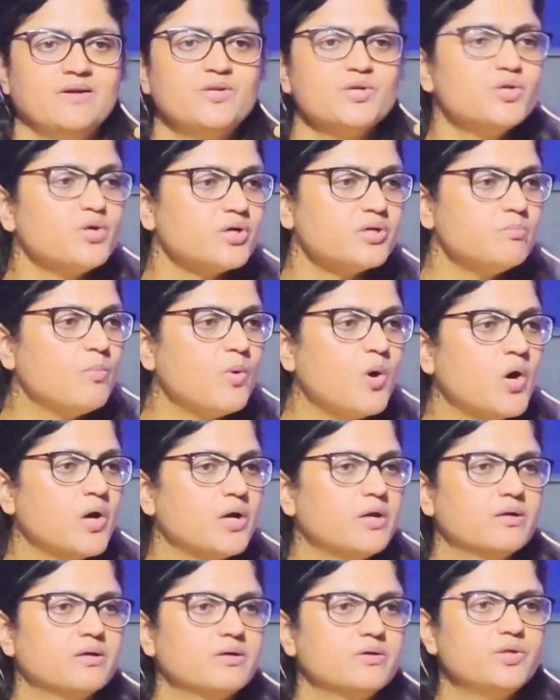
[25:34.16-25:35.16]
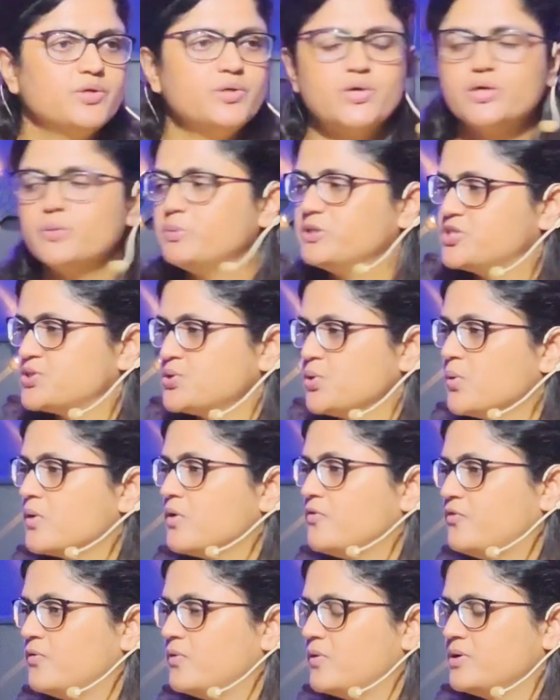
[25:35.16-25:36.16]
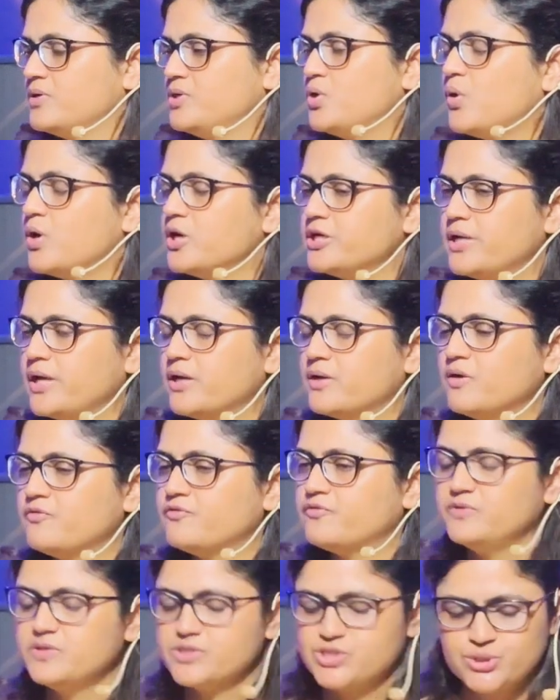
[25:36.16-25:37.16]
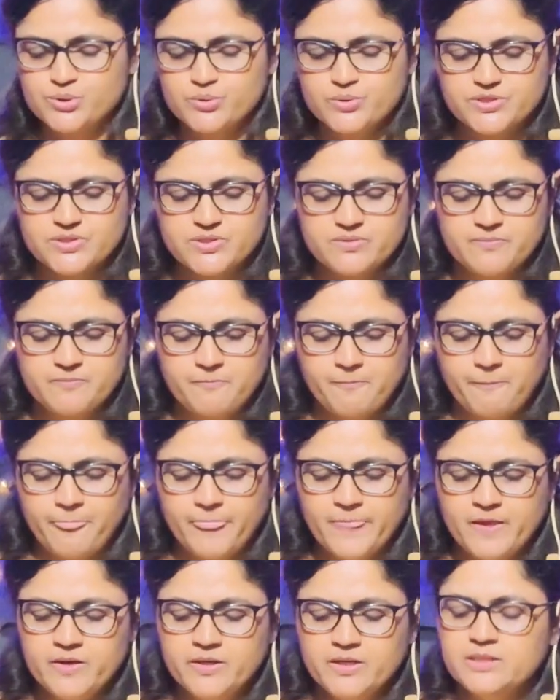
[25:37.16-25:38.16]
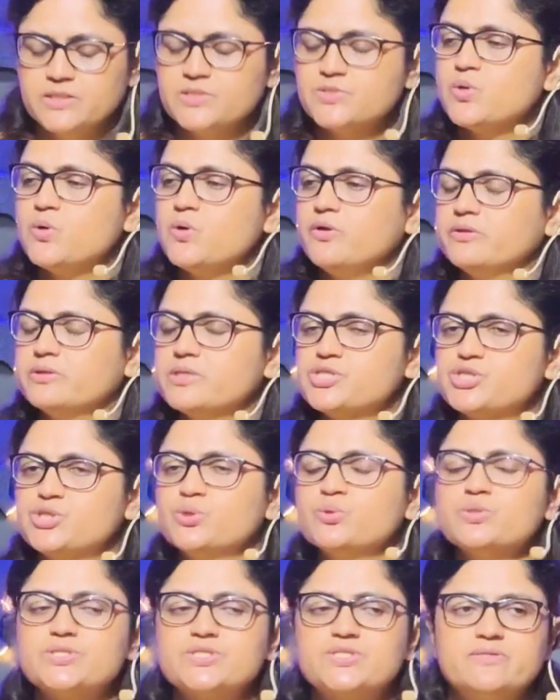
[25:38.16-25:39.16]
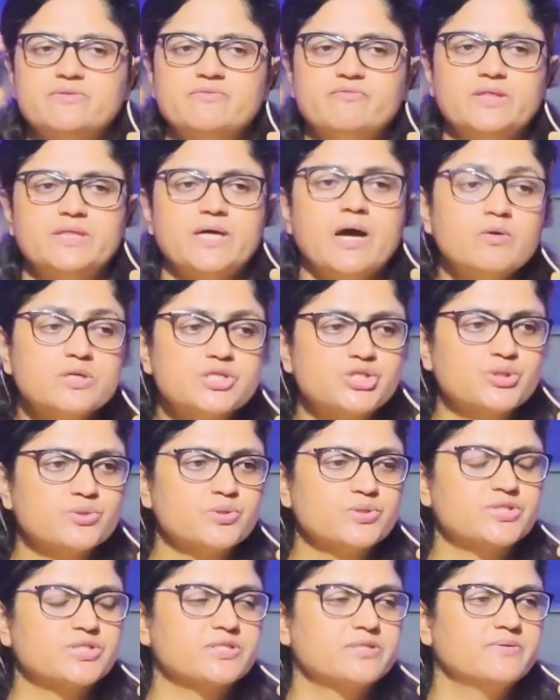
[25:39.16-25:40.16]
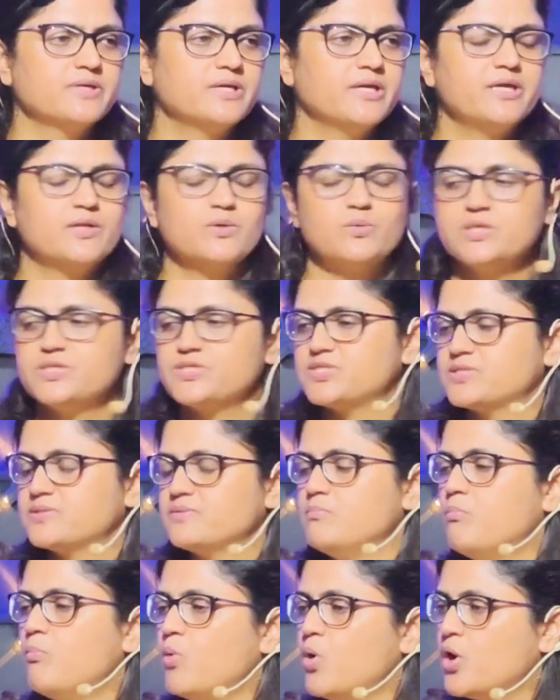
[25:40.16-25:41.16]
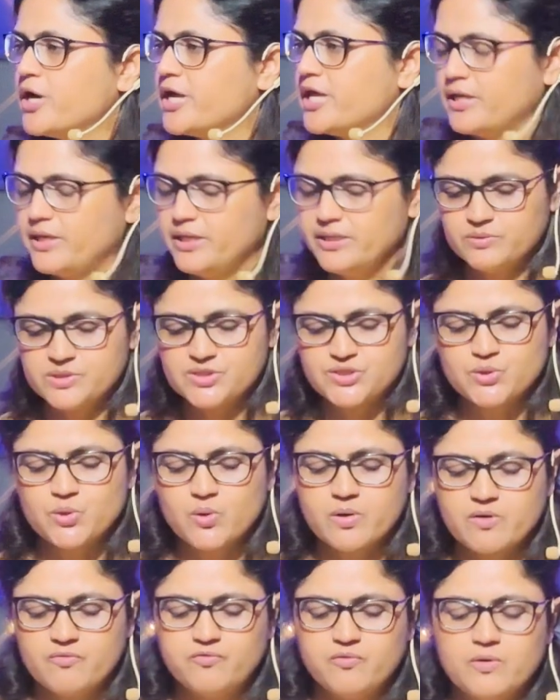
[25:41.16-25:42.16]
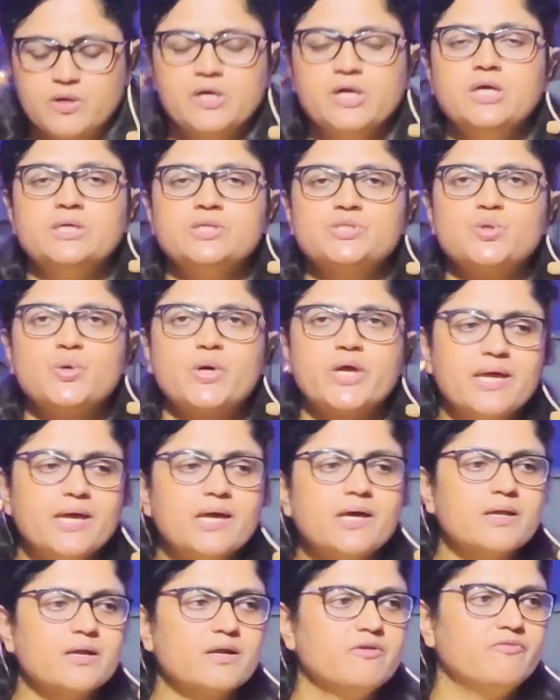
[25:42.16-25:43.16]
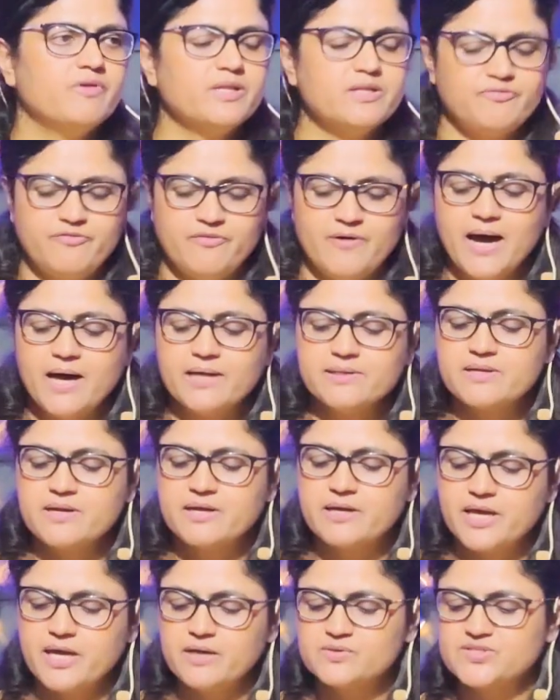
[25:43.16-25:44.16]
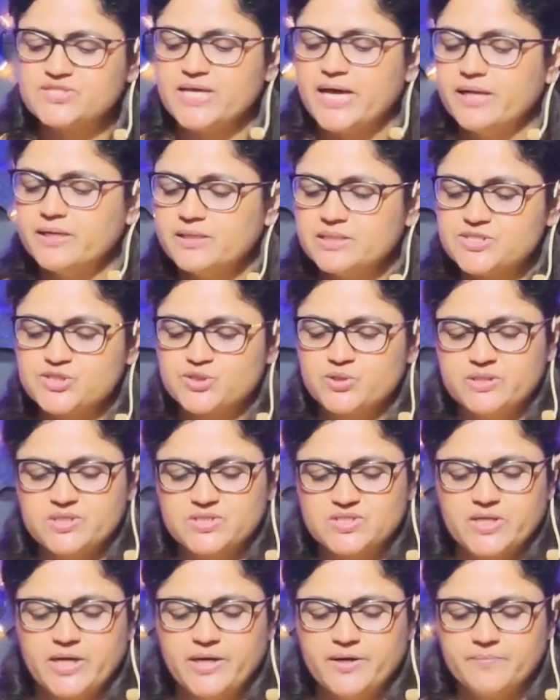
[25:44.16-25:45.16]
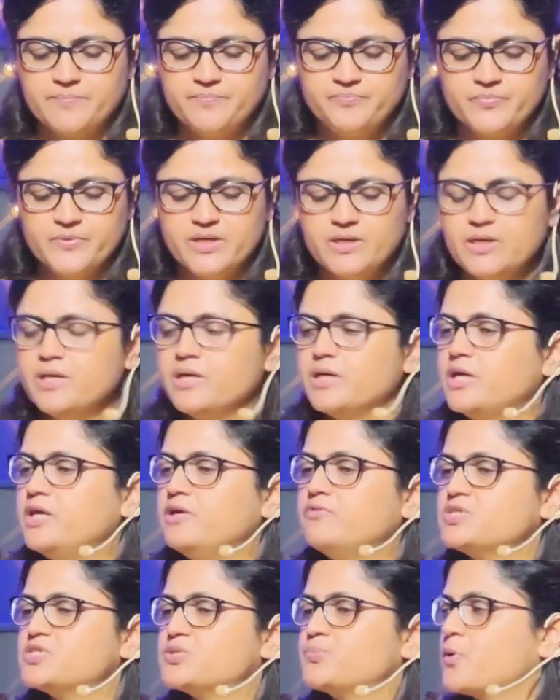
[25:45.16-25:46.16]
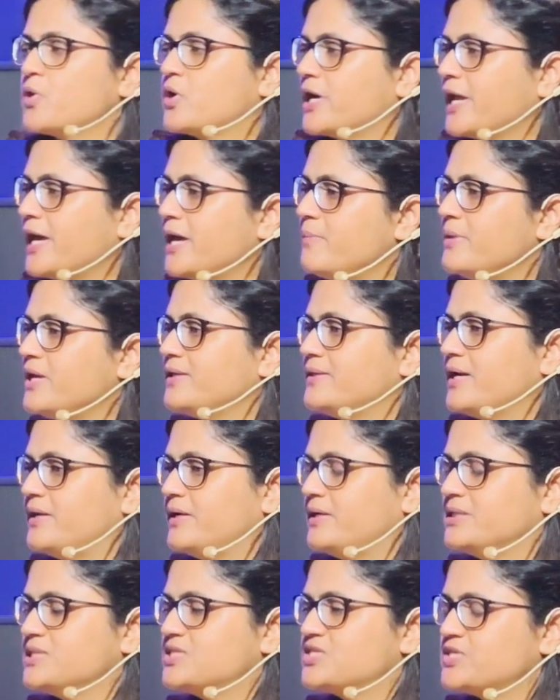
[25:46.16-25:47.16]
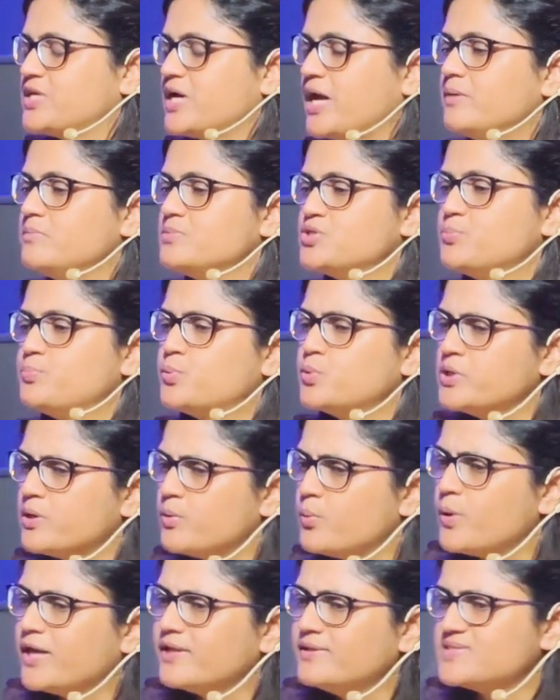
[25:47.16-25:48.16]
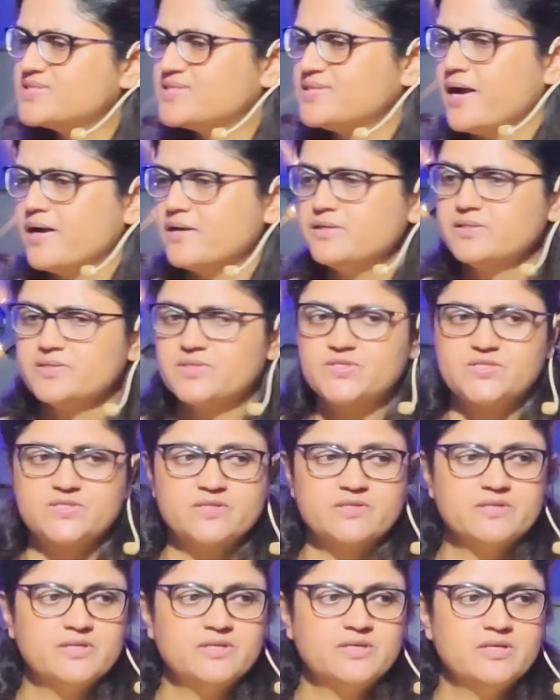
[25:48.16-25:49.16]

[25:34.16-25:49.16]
Do not mourn. Do not be sorrowful. Don't take off the shoes. So the shoes, without shoes, it was mourning. It was sorrowful. So here, when the father gave sandals to the son, he was proclaiming that it is time to put away the sadness.